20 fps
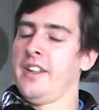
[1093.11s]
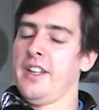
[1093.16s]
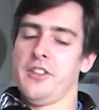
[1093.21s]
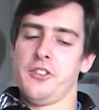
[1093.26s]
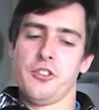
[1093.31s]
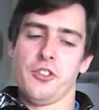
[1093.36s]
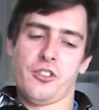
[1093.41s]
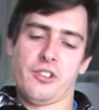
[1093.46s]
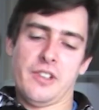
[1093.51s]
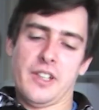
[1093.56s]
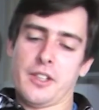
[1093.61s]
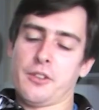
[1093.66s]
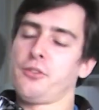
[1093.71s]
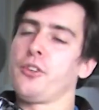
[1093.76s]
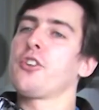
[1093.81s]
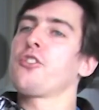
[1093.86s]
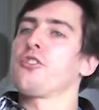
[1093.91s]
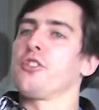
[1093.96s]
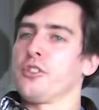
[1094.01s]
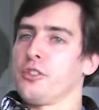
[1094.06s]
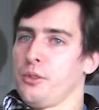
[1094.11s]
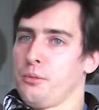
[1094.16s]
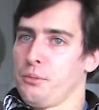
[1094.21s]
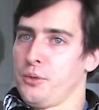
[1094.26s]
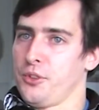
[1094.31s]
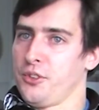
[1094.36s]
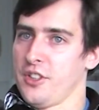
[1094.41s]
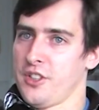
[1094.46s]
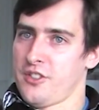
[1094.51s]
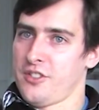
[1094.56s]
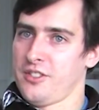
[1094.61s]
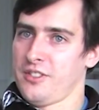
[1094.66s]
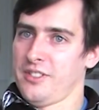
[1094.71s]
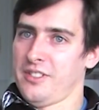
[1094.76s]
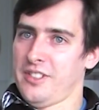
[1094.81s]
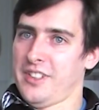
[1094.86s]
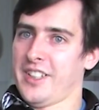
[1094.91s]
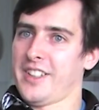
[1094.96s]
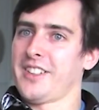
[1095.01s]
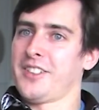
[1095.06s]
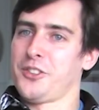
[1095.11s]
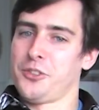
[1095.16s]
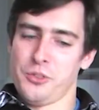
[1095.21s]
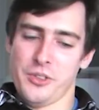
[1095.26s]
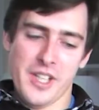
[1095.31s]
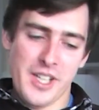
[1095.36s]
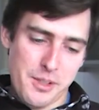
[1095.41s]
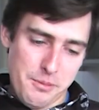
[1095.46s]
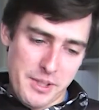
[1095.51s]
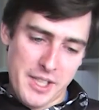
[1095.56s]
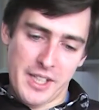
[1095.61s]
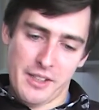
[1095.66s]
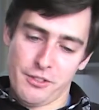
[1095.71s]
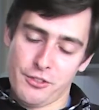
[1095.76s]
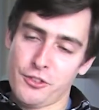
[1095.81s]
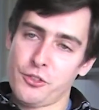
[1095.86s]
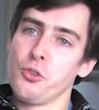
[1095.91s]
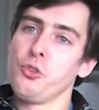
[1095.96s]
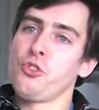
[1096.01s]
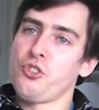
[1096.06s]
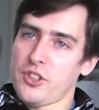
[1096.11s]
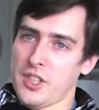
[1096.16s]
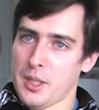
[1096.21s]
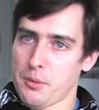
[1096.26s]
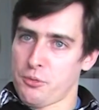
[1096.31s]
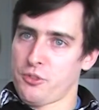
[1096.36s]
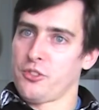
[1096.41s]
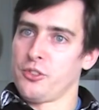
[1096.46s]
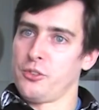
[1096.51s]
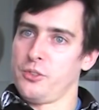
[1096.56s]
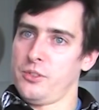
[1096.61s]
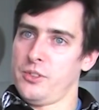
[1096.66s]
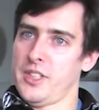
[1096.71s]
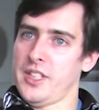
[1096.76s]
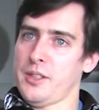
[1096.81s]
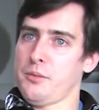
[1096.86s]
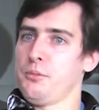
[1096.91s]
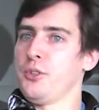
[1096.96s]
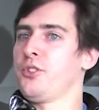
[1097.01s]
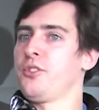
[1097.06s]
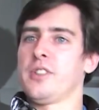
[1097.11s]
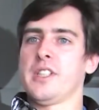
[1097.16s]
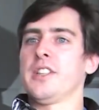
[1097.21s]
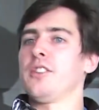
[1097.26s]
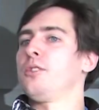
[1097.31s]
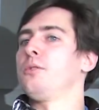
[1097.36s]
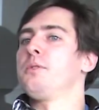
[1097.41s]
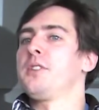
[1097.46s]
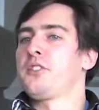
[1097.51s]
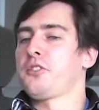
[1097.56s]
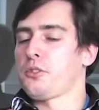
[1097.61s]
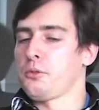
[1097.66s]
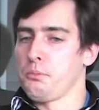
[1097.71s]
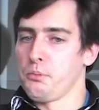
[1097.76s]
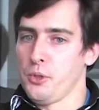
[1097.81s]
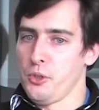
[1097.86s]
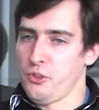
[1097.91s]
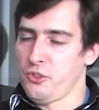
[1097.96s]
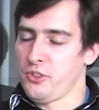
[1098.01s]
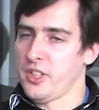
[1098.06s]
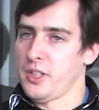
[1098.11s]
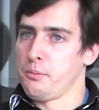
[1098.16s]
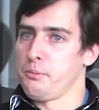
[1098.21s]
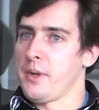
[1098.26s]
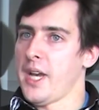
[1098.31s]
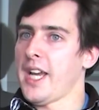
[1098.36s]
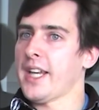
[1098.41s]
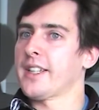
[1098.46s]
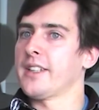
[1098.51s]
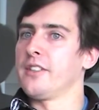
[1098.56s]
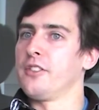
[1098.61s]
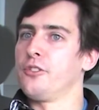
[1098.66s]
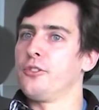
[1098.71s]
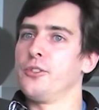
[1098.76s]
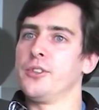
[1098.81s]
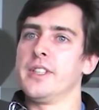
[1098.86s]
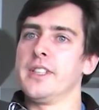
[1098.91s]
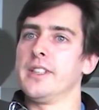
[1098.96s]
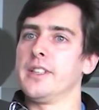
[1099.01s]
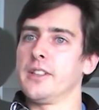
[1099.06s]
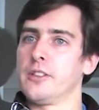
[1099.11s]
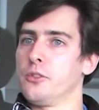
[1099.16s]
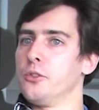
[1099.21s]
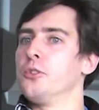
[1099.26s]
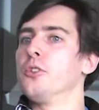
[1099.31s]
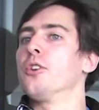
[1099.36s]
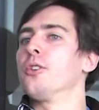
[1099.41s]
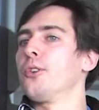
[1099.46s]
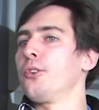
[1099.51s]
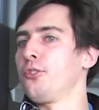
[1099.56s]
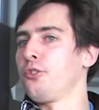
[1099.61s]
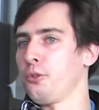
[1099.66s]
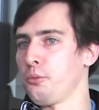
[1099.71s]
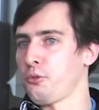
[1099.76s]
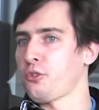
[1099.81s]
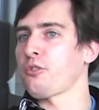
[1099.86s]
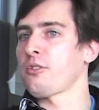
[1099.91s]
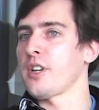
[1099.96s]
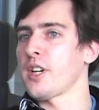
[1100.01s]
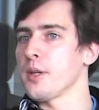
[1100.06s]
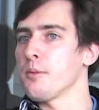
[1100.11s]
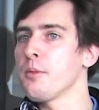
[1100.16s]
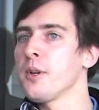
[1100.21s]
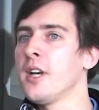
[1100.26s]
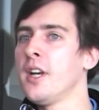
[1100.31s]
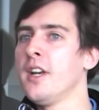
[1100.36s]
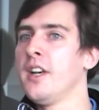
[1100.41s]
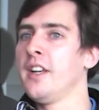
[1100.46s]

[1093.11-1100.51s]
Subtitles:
It's just like function composition. Like today we have 2 steps to do that, but you can always compose it back into the good old subscribe